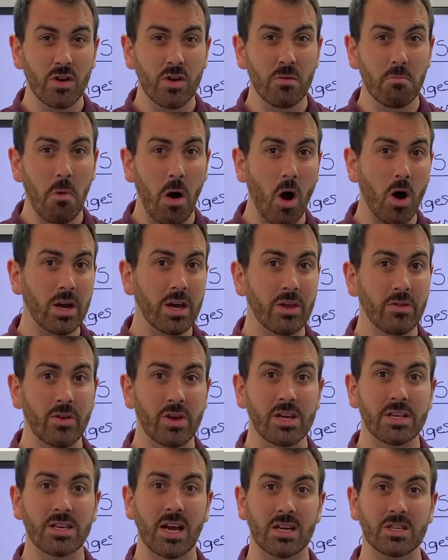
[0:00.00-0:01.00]
you're in a market
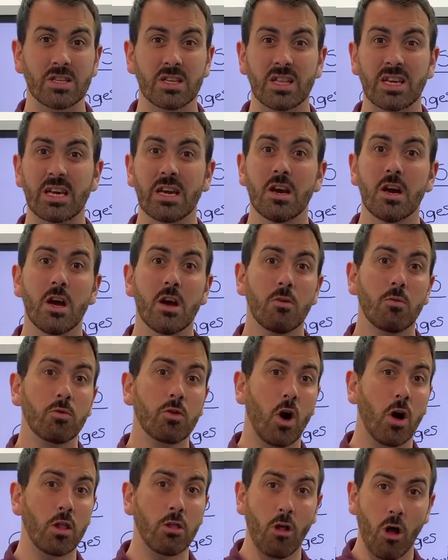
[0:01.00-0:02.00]
that is actually
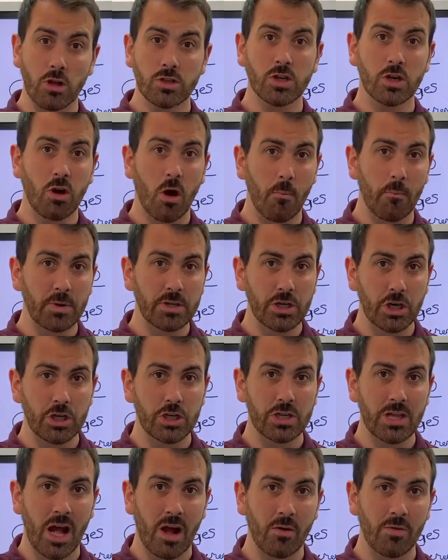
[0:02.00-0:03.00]
got lots of
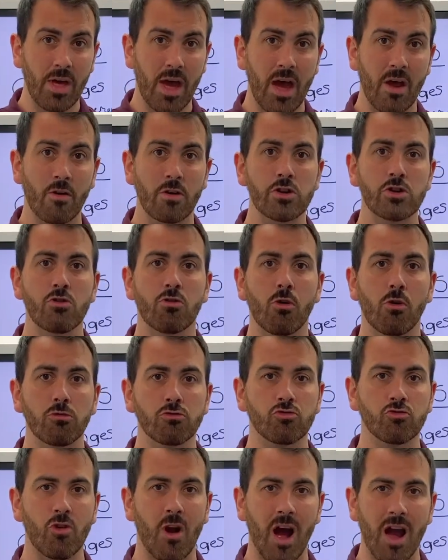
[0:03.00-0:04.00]
competition out there and you're
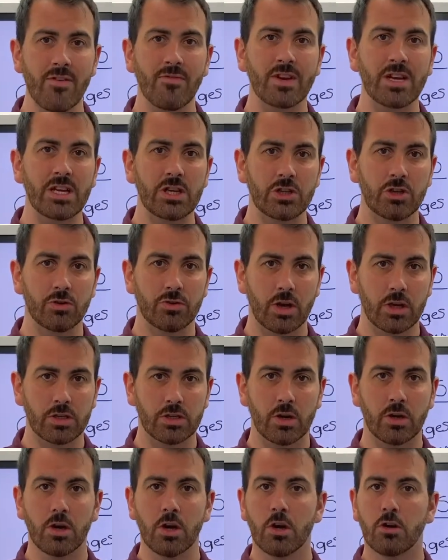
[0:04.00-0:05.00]
all driving each other
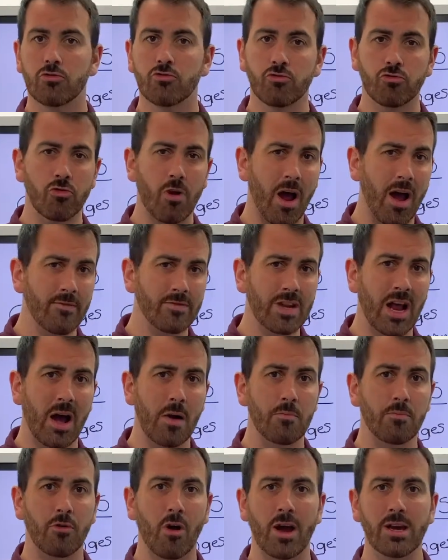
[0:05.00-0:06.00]
to drive
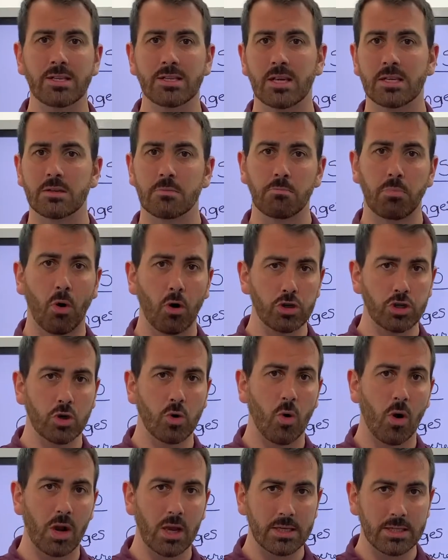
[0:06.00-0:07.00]
down prices and push
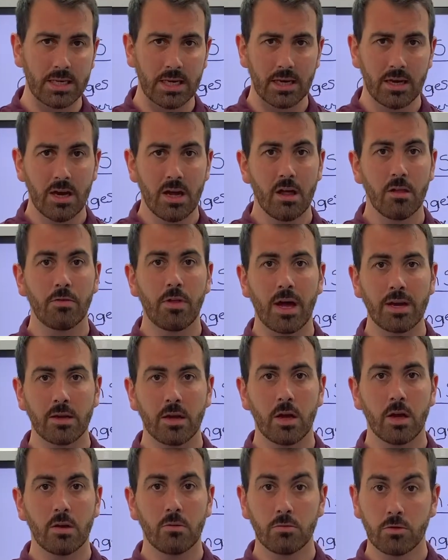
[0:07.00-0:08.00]
quality,
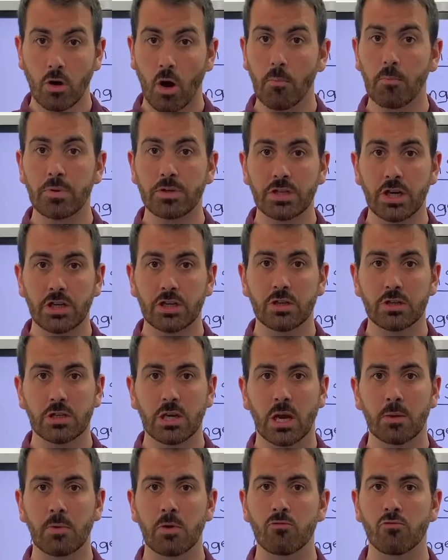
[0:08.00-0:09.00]
then competition is
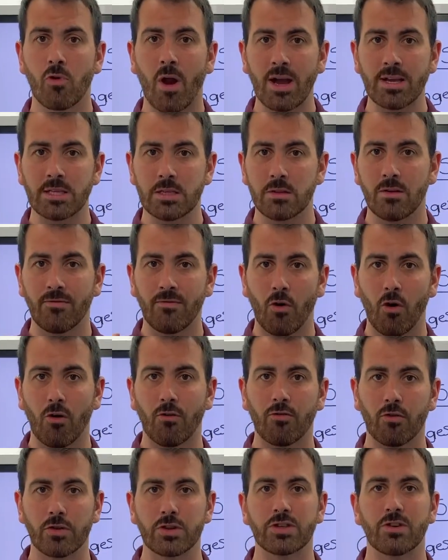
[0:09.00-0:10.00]
going to be right at the
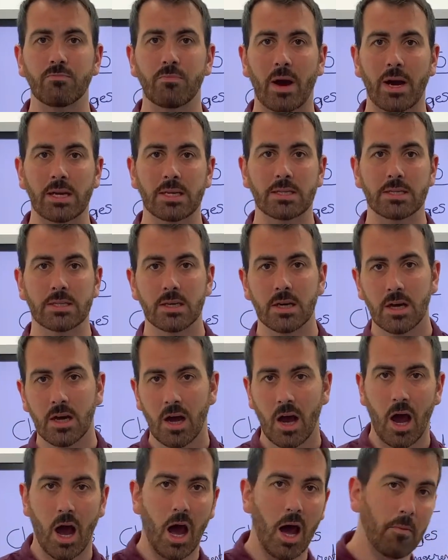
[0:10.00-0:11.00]
forefront of Mike's
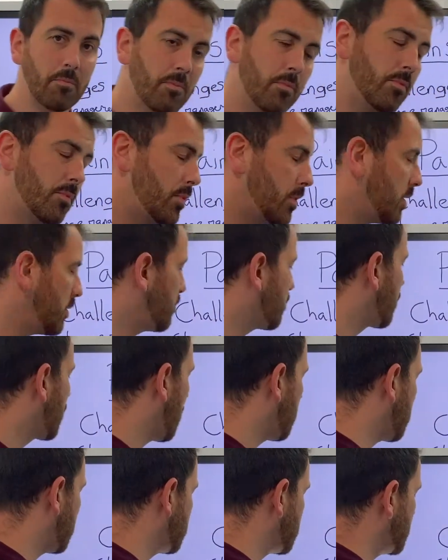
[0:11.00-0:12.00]

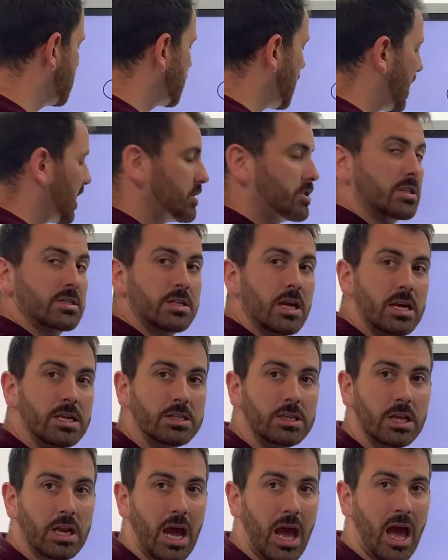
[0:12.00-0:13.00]
problems and challenges that
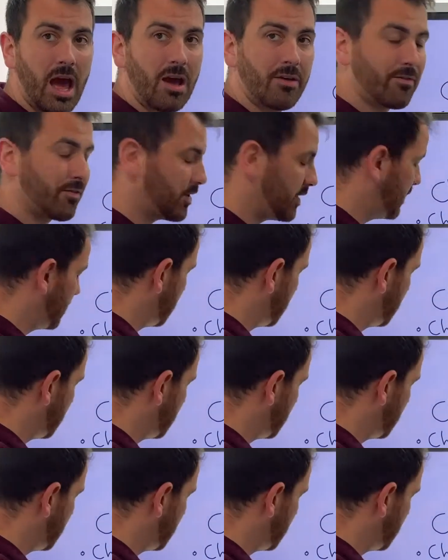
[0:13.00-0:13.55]
he's going to have.